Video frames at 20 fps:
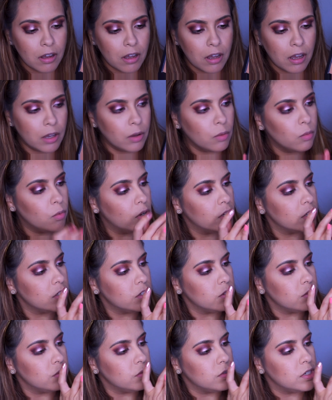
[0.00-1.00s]
I
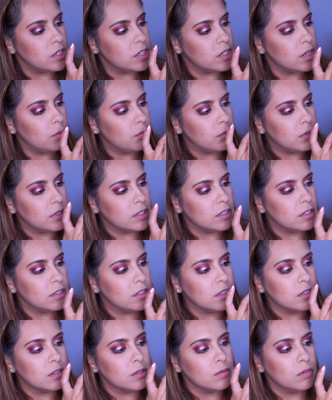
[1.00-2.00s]
want to dip into
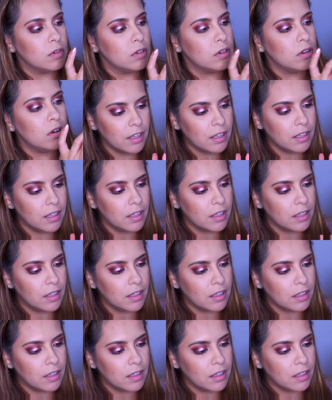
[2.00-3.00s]
this one.
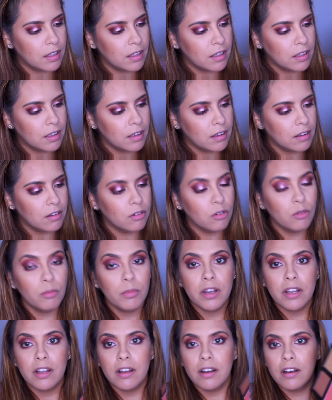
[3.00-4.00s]
Oh
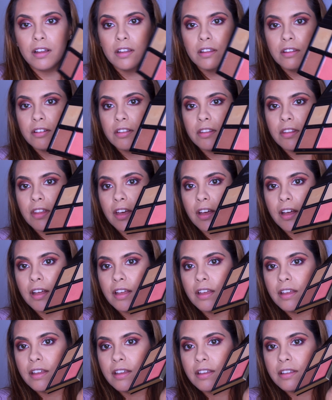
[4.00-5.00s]
my god, look at
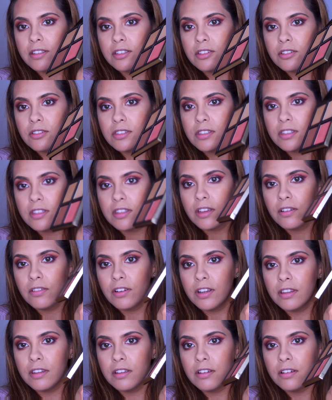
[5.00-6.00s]
that. You see that
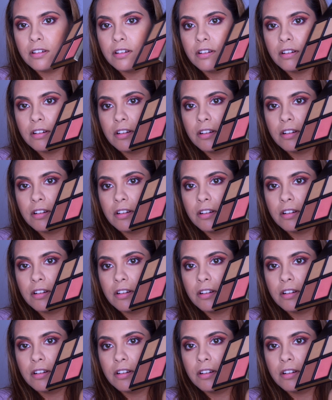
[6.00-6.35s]
right there?